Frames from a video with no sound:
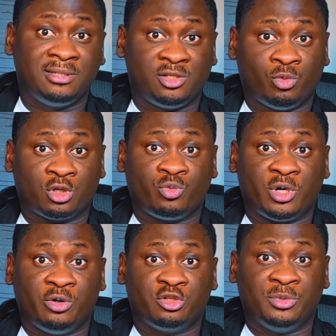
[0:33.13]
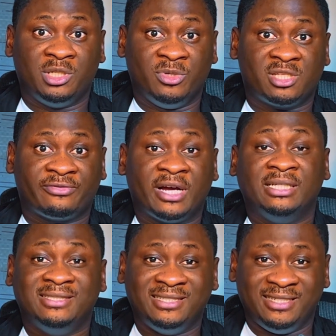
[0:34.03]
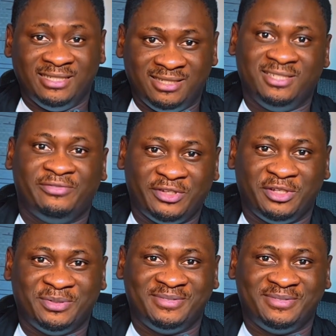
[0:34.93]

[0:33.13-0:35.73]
is what we're going to be demystifying in this video.